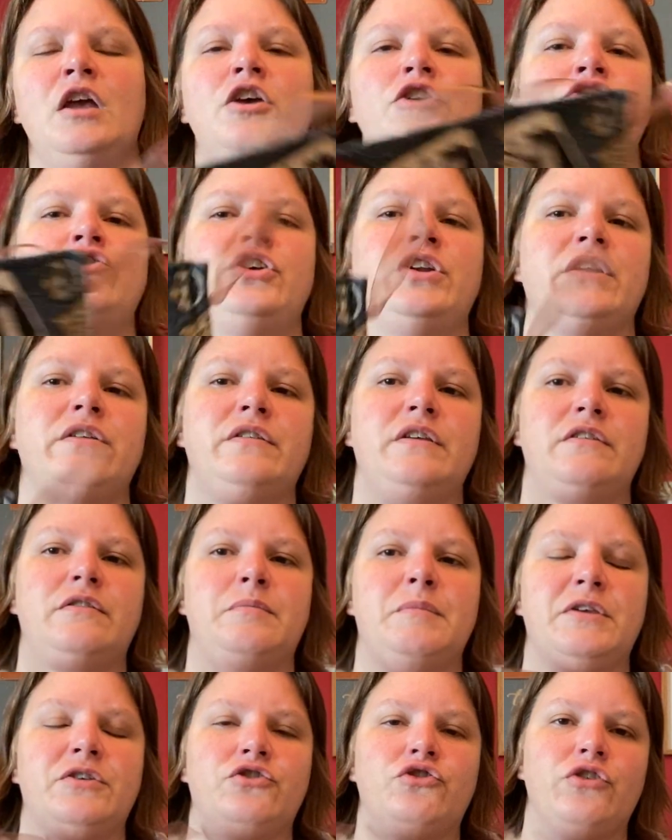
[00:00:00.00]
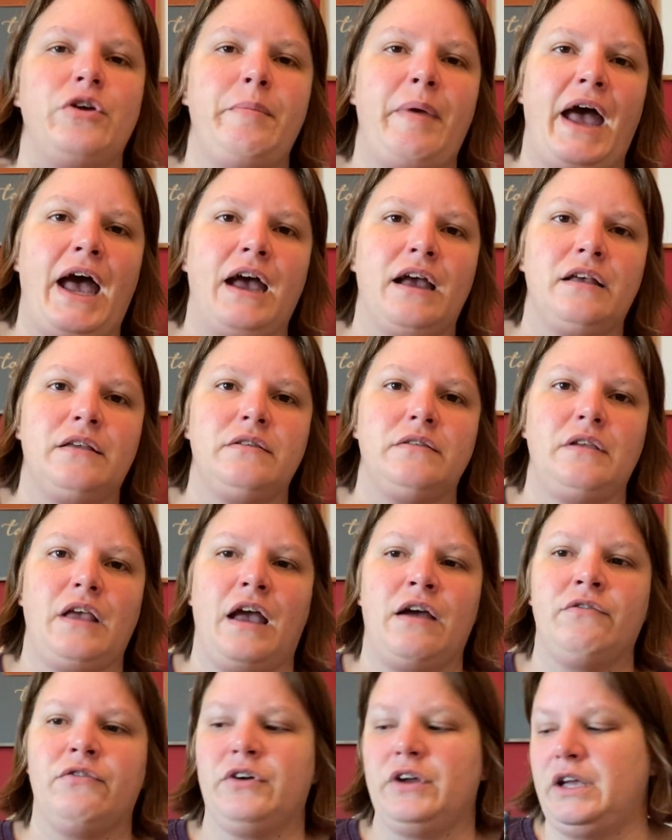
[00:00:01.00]
She does these mystery bags
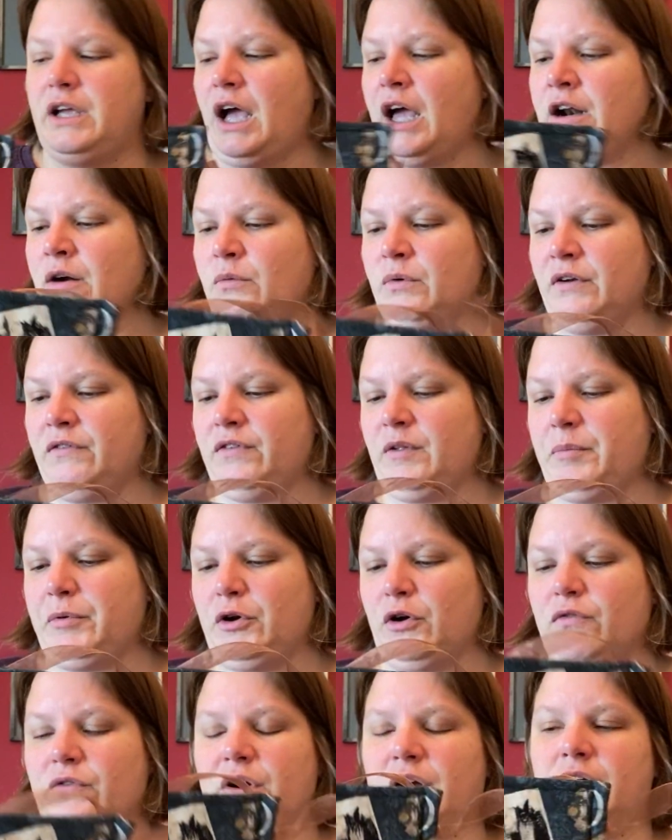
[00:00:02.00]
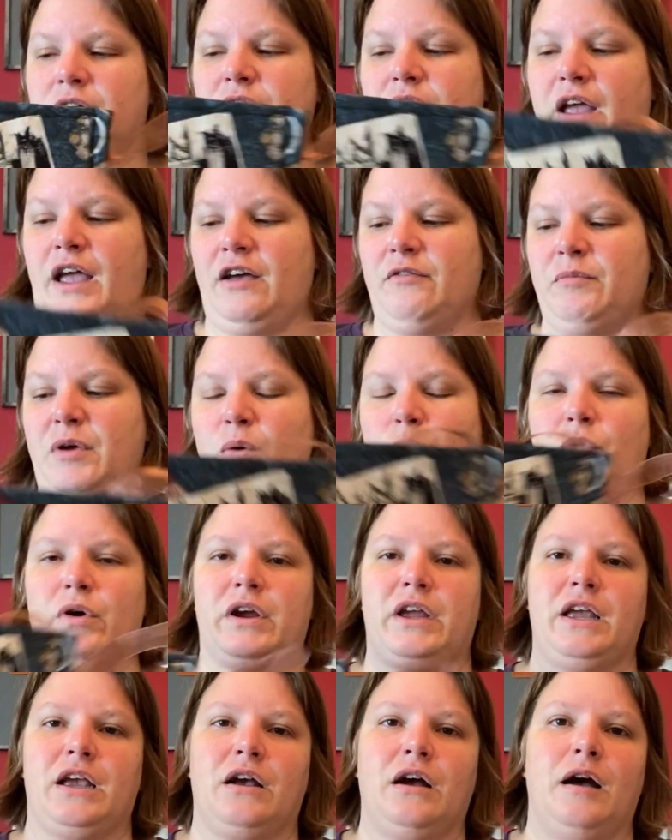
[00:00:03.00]
I don't want to flip it over because I have my
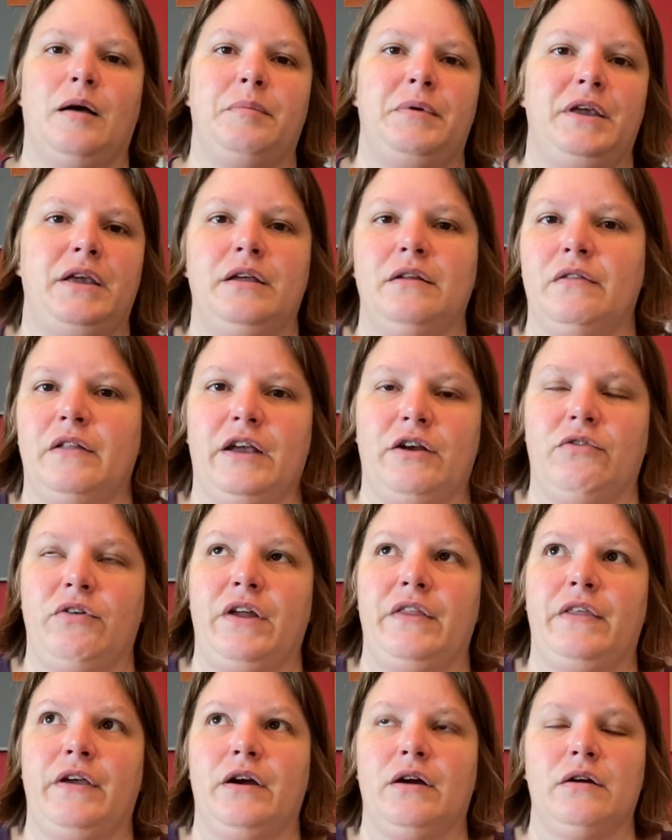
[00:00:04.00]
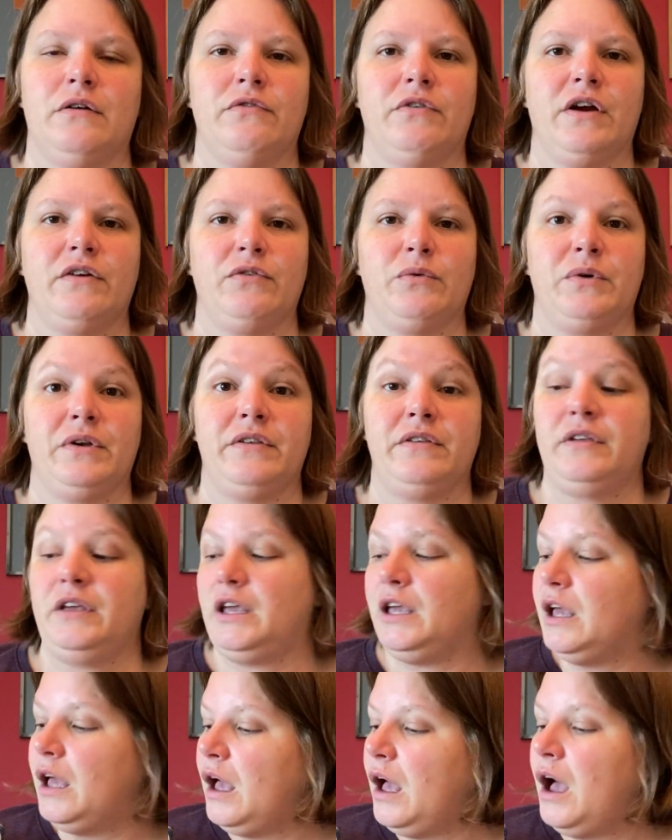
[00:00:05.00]
working copy like right there for everyone to
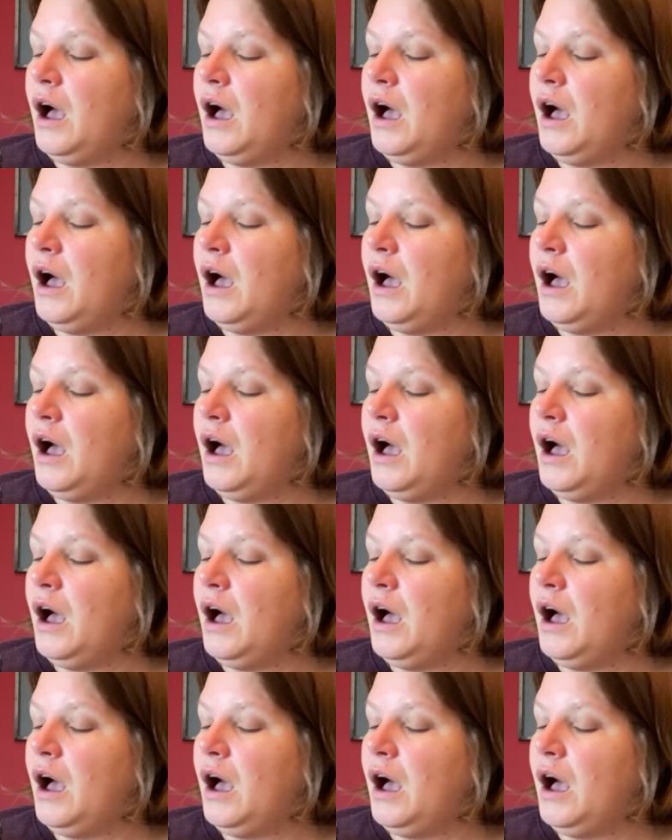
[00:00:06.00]
see.